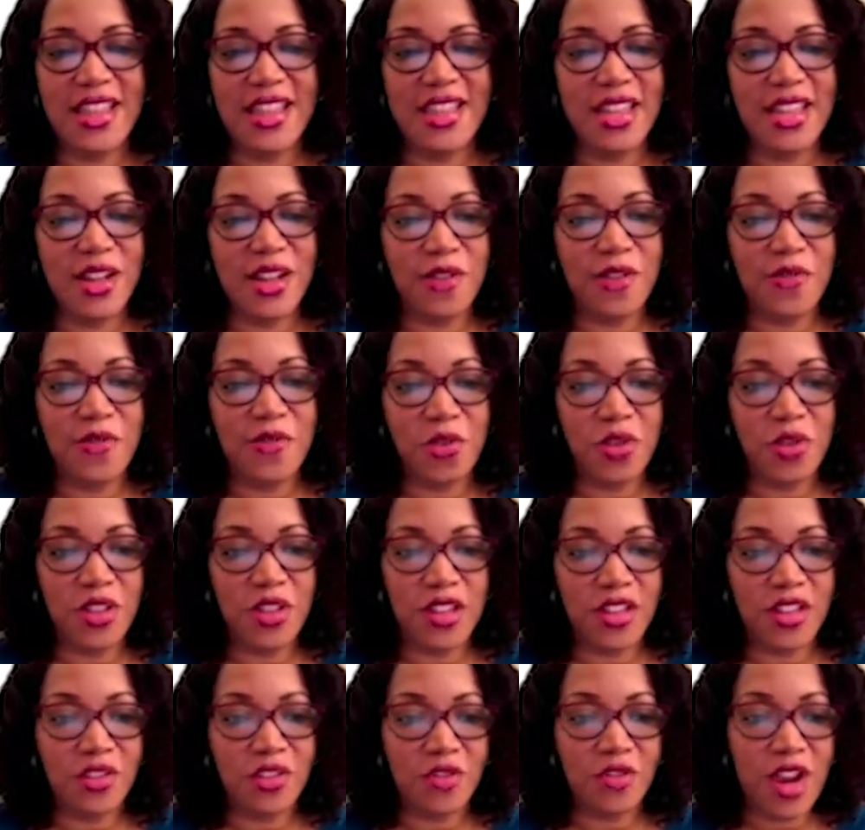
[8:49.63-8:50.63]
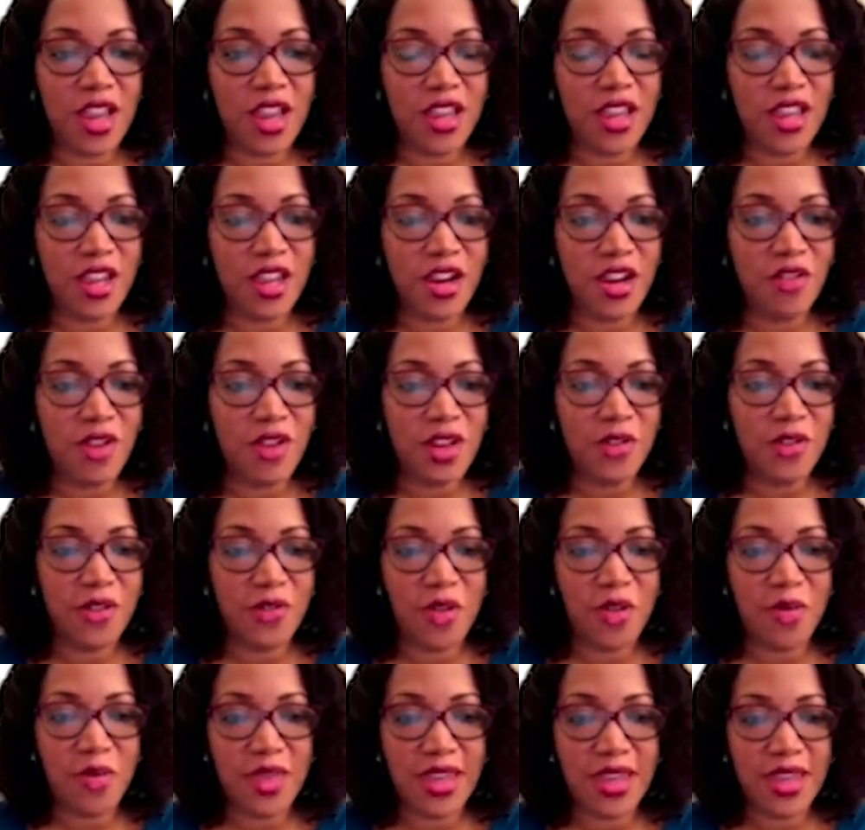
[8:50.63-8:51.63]
then a folder is right here ready
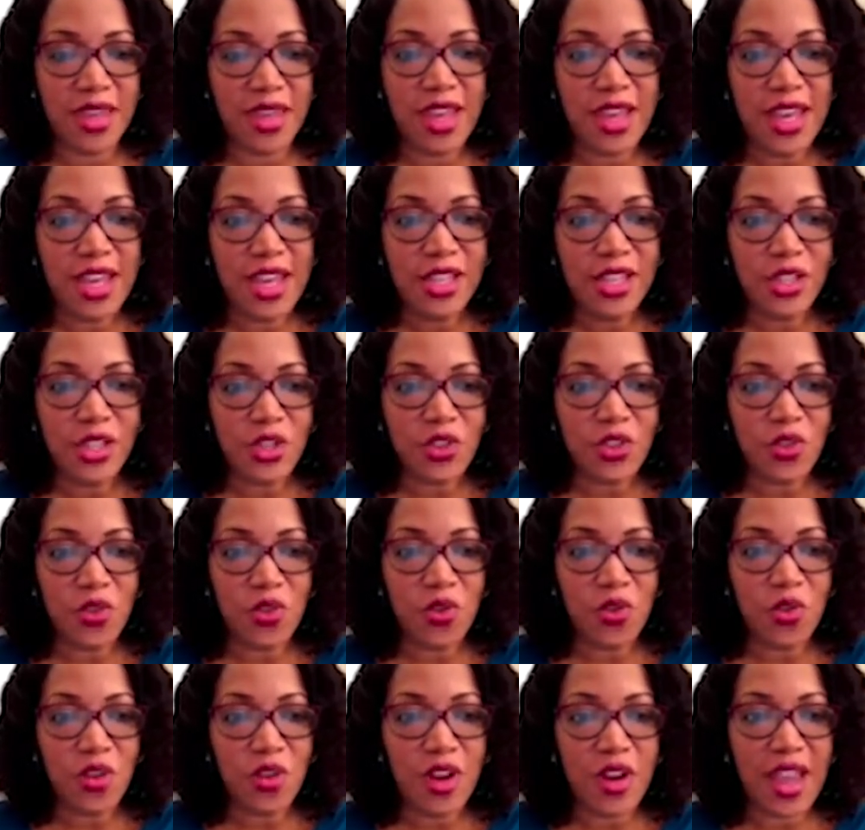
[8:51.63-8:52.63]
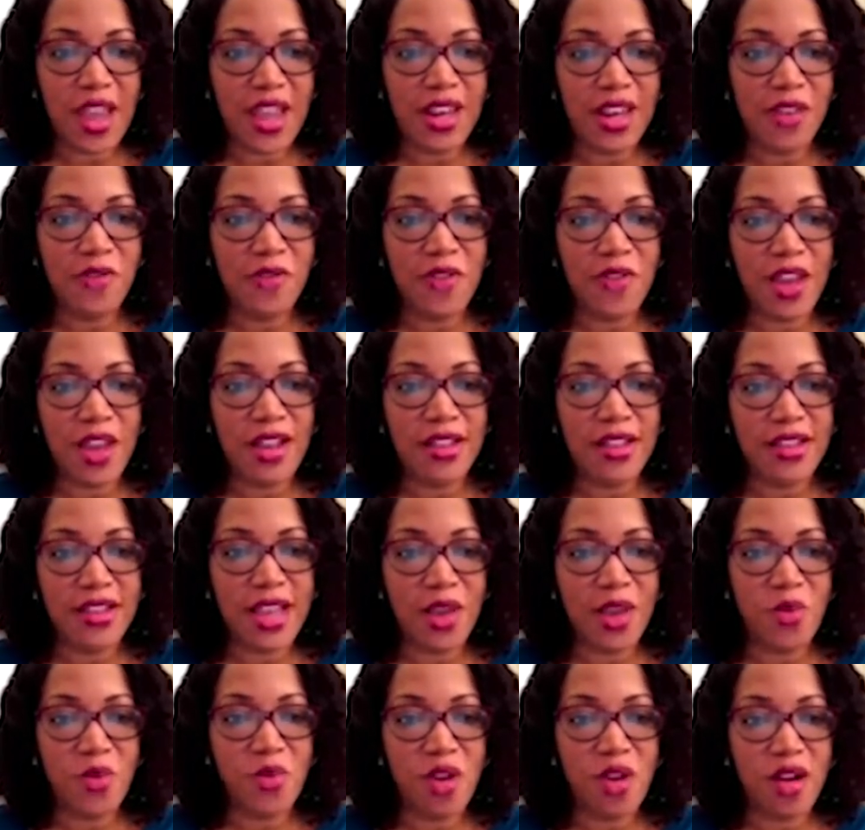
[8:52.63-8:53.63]
for me to store any files
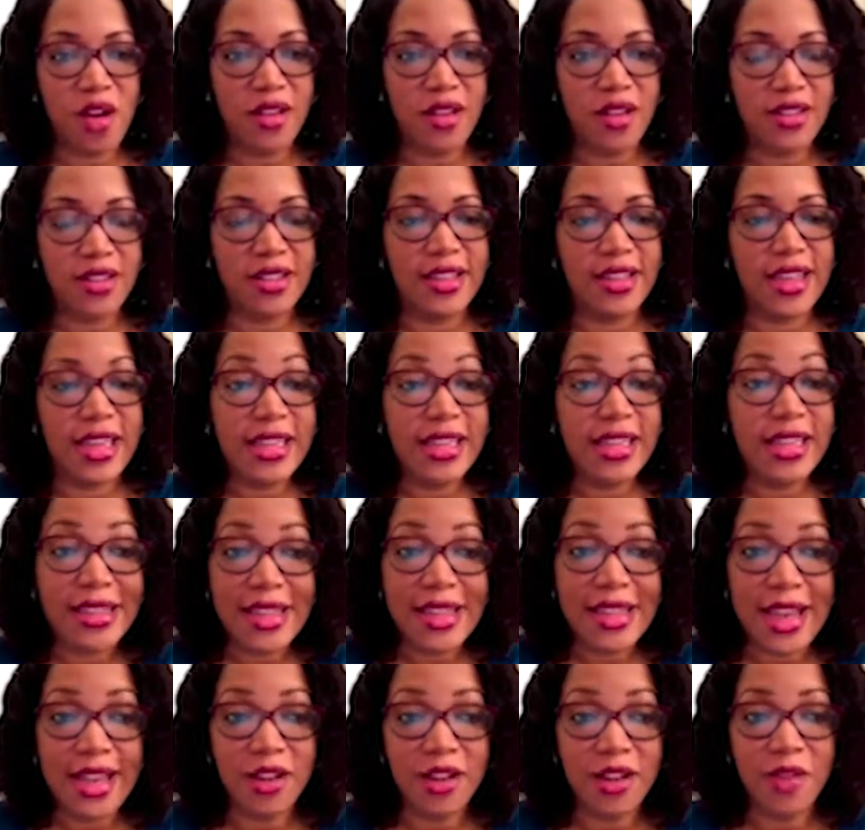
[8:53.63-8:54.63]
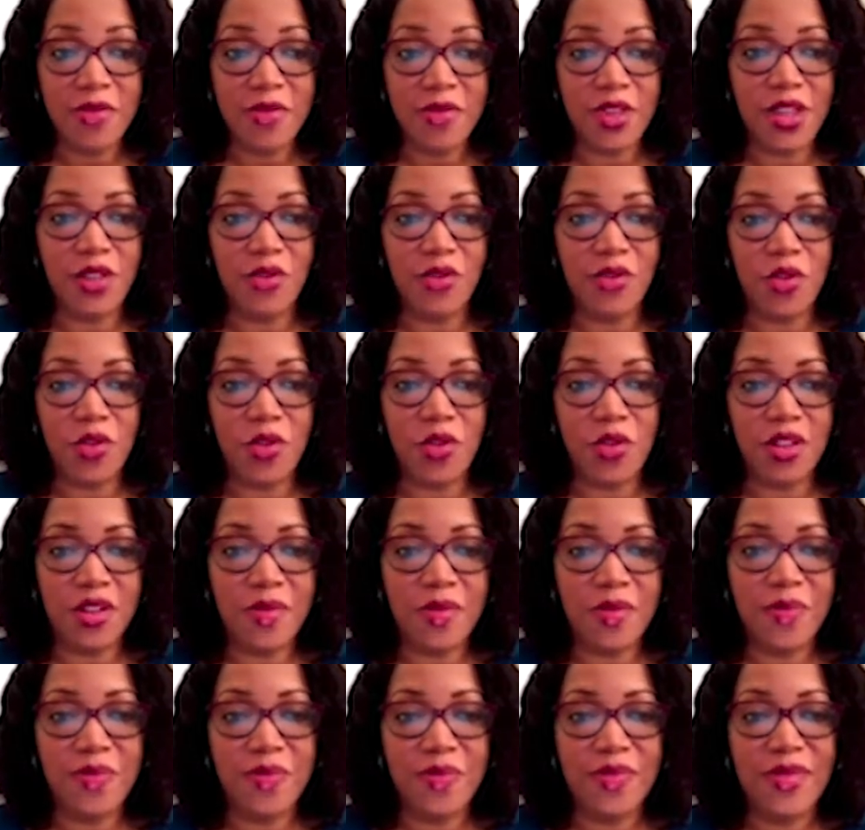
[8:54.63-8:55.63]
I want inside of this
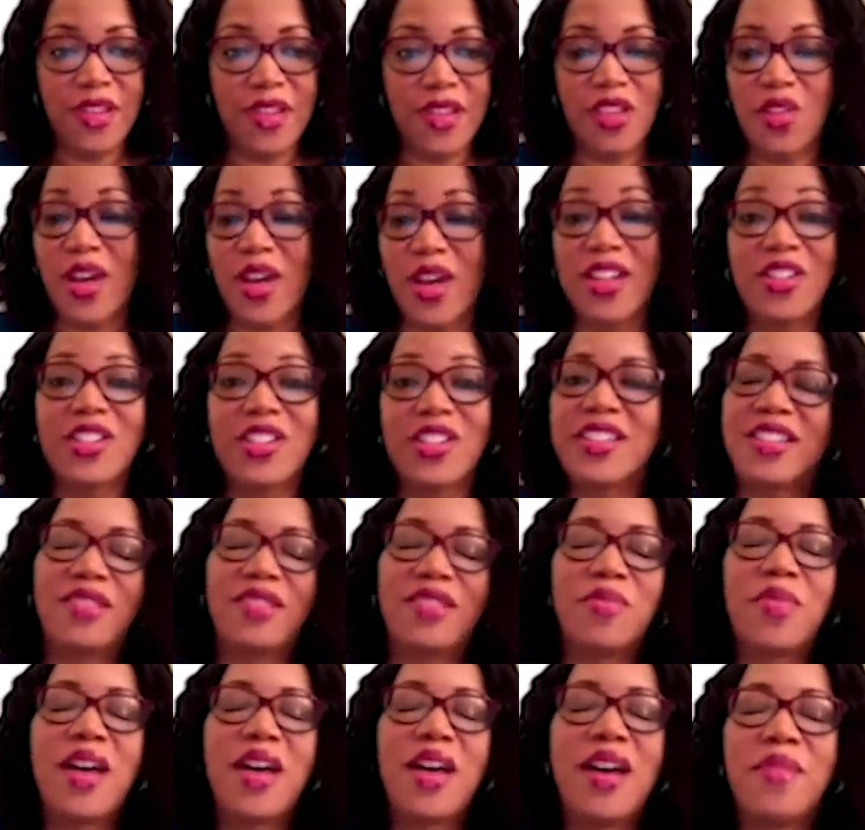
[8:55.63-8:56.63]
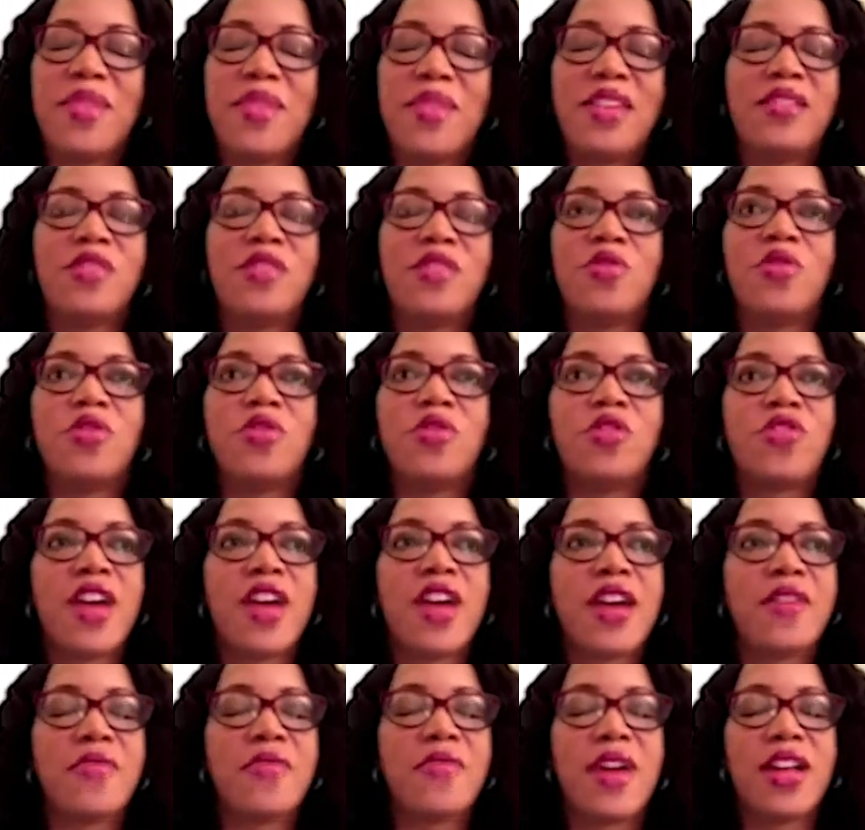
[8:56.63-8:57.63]
folder. Google
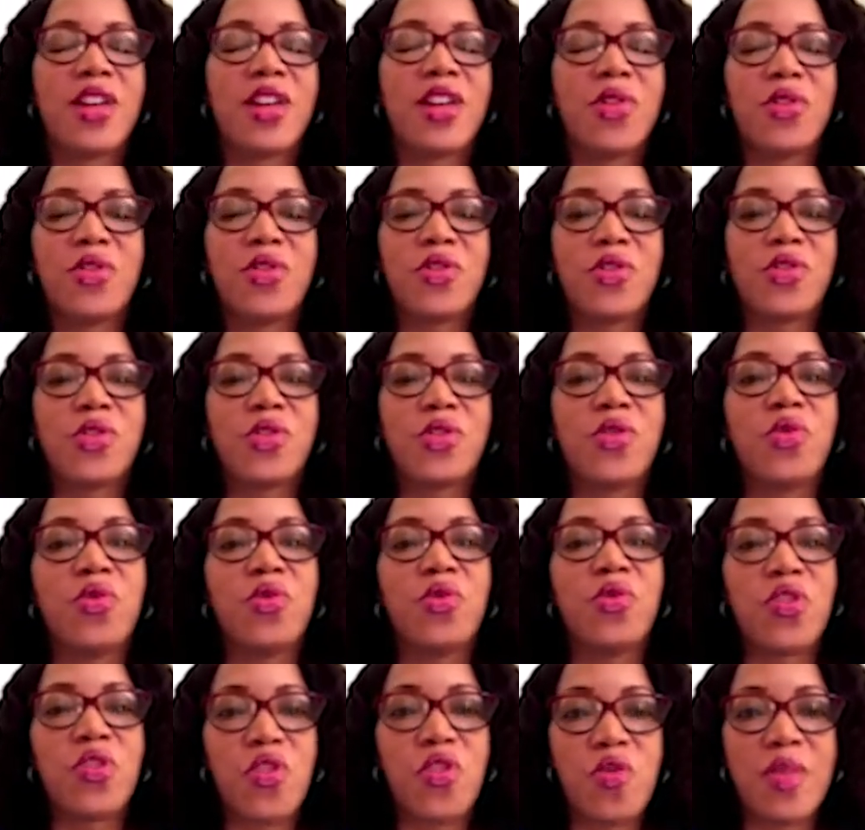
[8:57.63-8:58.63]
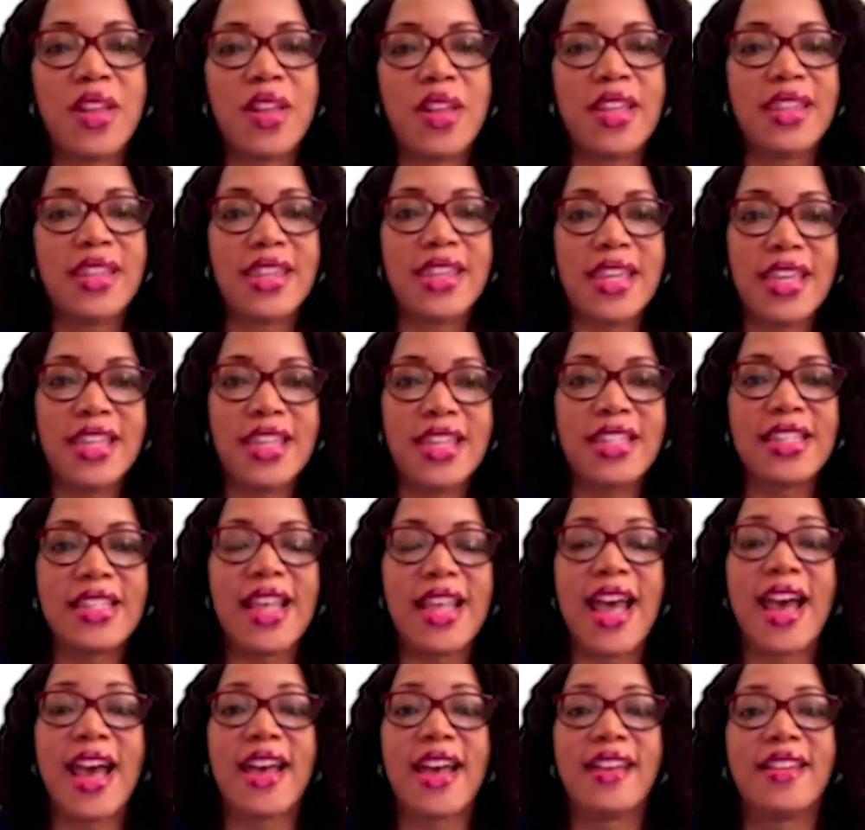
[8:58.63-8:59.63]
Drive allows you to do so many things,
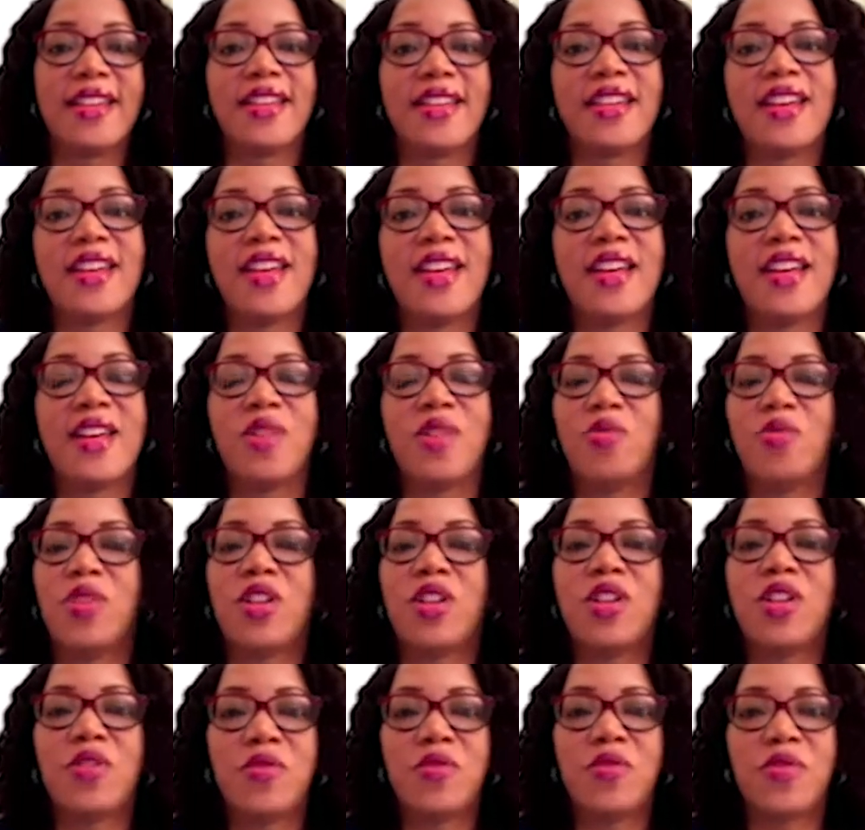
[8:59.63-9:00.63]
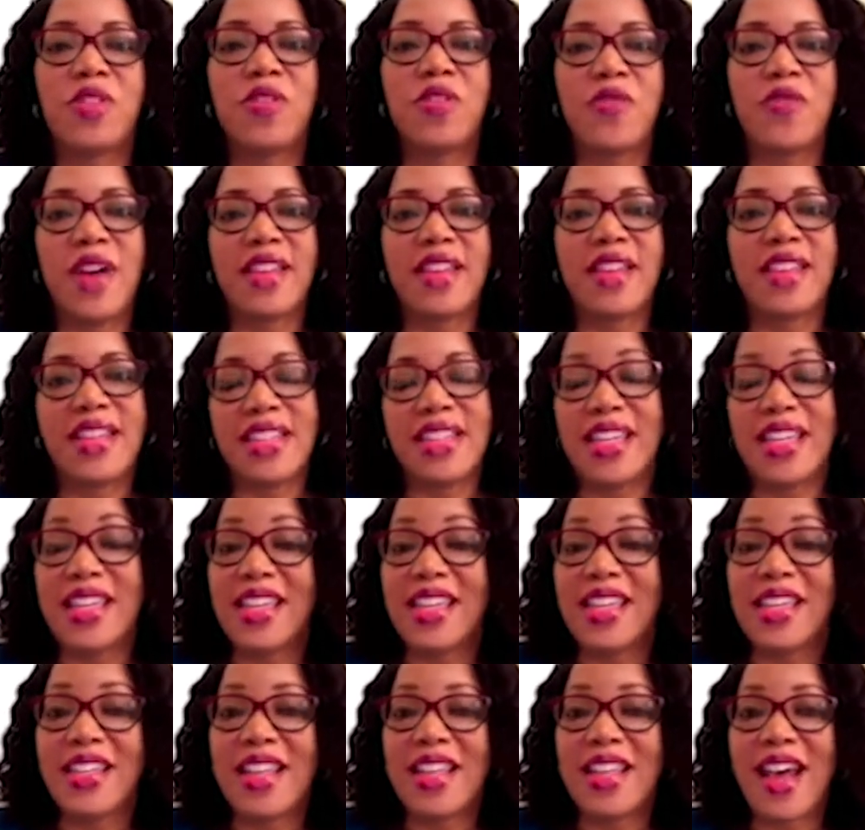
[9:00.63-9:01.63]
and we love the fact that it
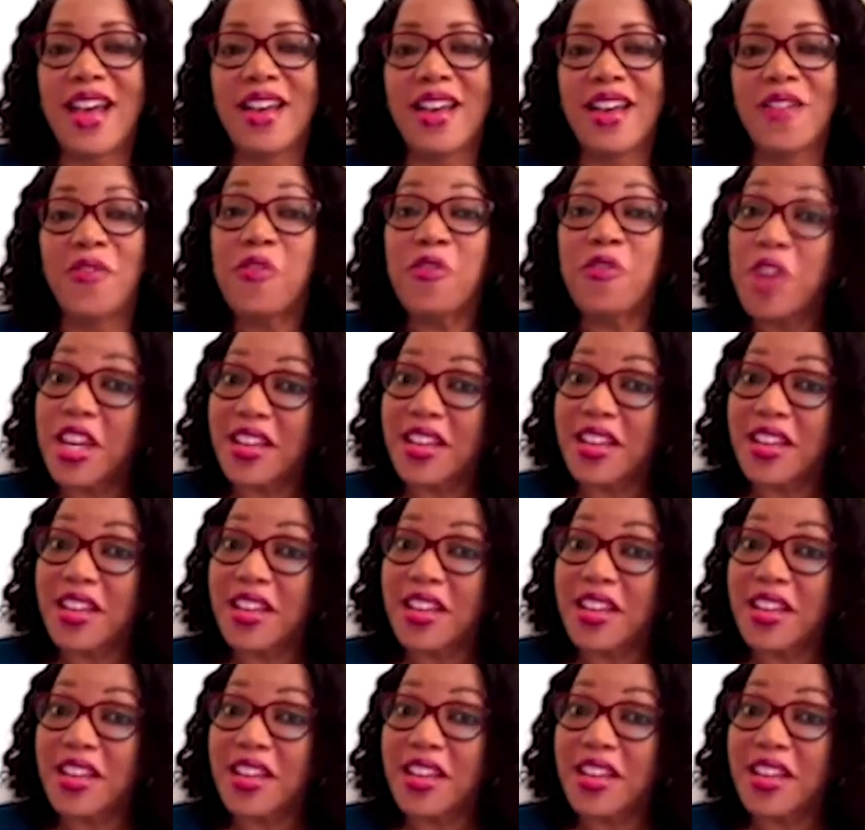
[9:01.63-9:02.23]
is free.